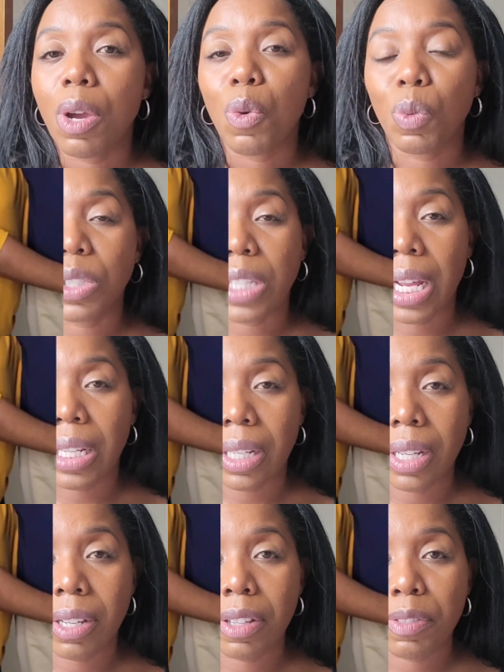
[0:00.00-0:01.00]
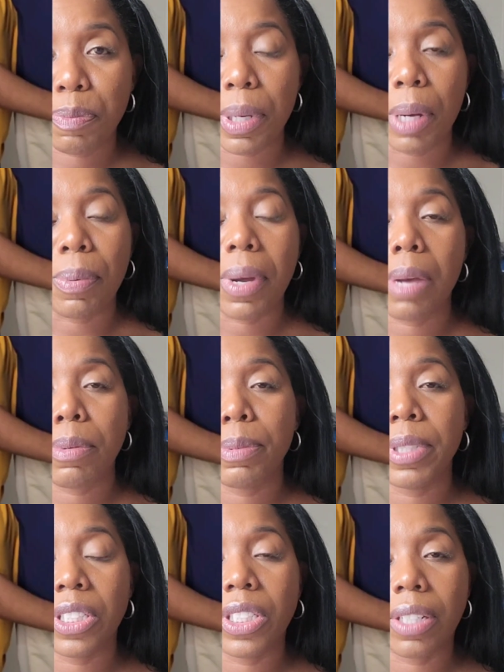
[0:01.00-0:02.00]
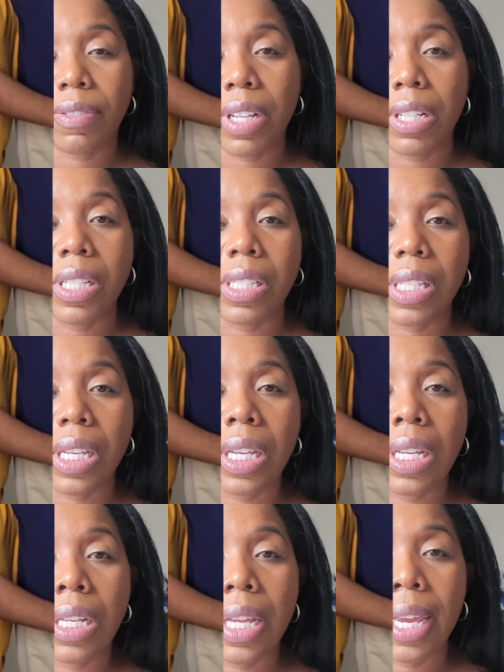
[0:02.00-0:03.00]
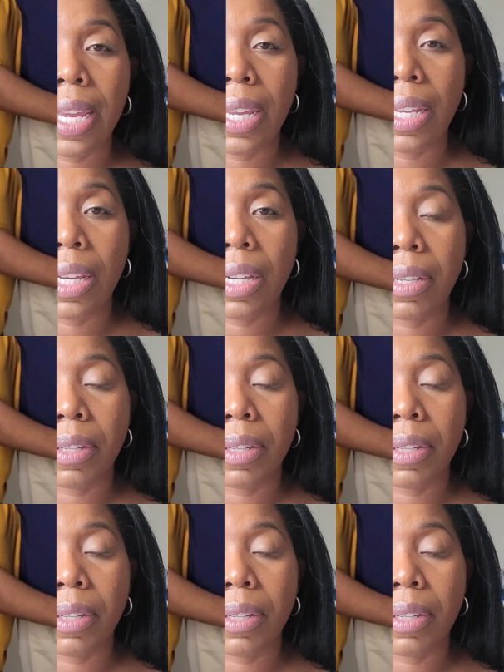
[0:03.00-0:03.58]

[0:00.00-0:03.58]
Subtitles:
which I love, but I probably should have done this in a